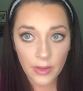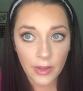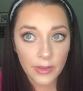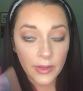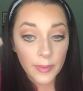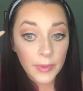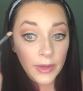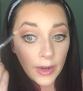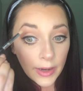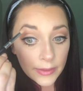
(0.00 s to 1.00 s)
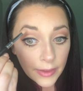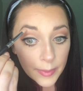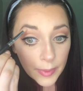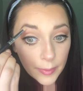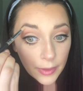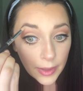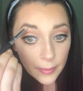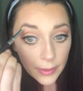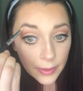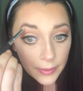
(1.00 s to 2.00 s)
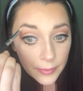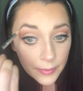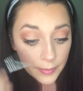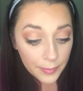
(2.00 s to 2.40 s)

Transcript: And then I'm going to highlight my brow bone